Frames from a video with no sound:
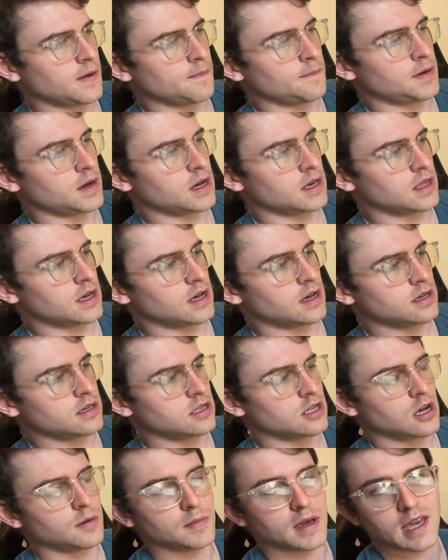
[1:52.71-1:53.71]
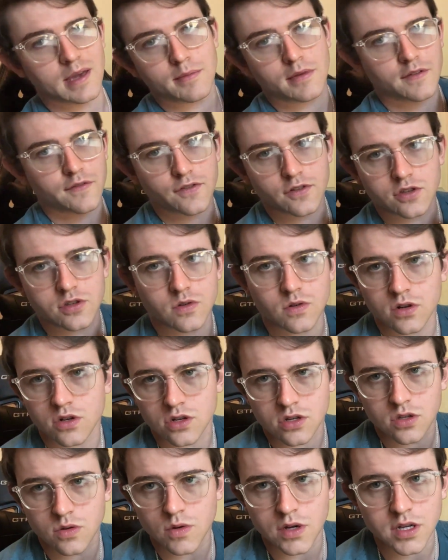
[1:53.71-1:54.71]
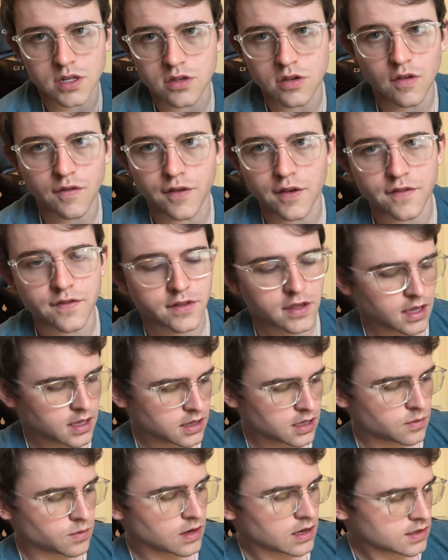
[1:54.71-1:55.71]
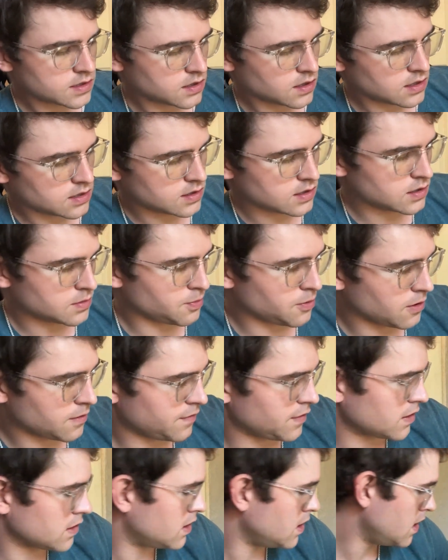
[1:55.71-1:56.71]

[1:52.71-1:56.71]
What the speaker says: but I'm aiming for 220, 250 anyway, so this is perfect.